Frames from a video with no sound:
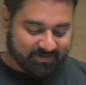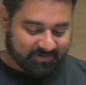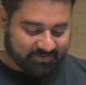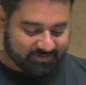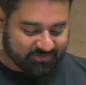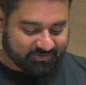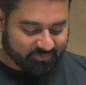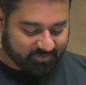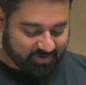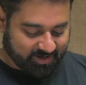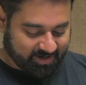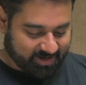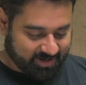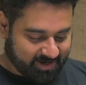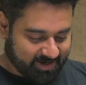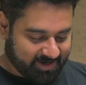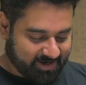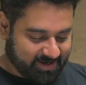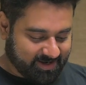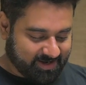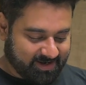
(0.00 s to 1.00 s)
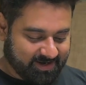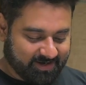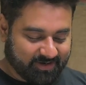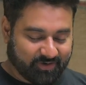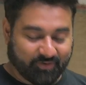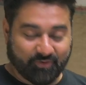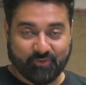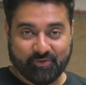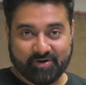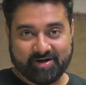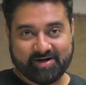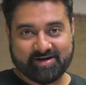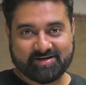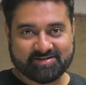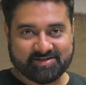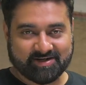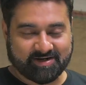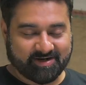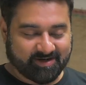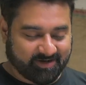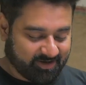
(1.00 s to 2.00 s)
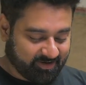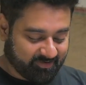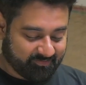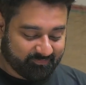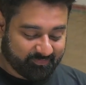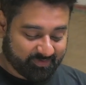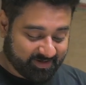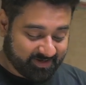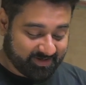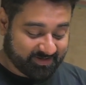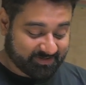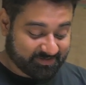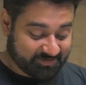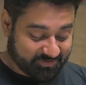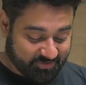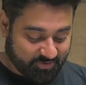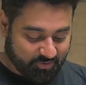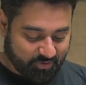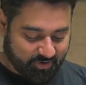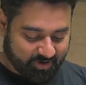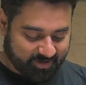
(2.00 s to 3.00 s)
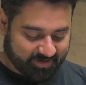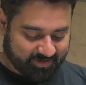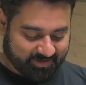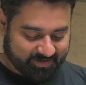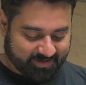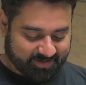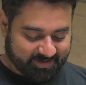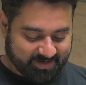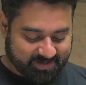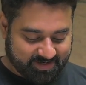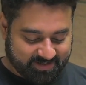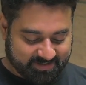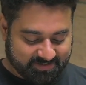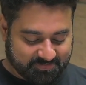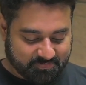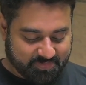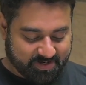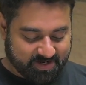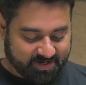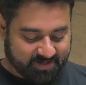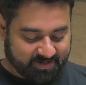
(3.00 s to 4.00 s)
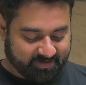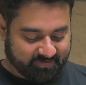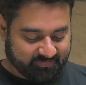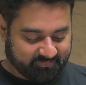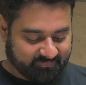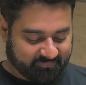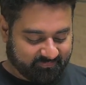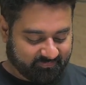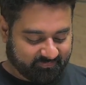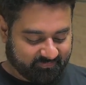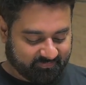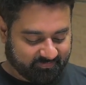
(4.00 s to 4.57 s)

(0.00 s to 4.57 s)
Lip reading: So I wrote it's a clove, but it is not. It is bay leaf.